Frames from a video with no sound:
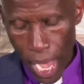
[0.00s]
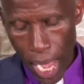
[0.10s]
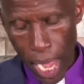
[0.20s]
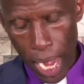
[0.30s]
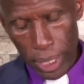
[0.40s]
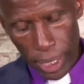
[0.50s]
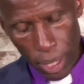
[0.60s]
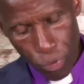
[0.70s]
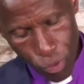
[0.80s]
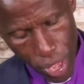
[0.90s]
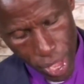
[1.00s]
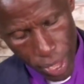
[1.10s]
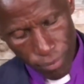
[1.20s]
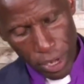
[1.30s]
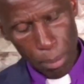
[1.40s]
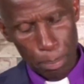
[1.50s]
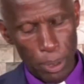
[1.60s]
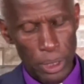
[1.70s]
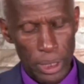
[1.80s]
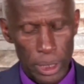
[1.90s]
Another thing very
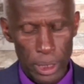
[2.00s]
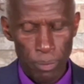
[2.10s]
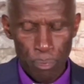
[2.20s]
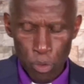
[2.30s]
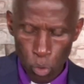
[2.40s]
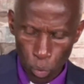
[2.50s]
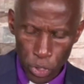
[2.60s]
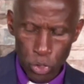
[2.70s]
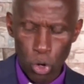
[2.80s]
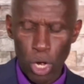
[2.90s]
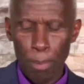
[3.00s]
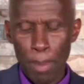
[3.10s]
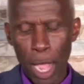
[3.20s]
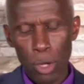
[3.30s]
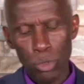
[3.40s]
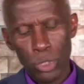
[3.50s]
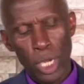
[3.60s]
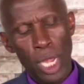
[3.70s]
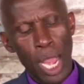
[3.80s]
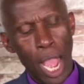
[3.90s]
important, we talk about
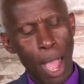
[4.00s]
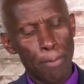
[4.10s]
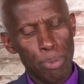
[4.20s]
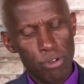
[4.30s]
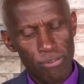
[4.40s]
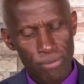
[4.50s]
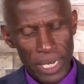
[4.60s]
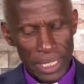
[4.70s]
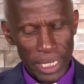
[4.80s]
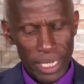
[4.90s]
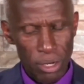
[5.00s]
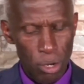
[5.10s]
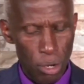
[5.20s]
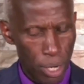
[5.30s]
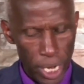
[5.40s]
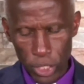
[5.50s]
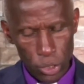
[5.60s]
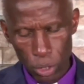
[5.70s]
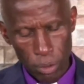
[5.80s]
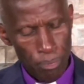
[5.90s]
a prophetic connection.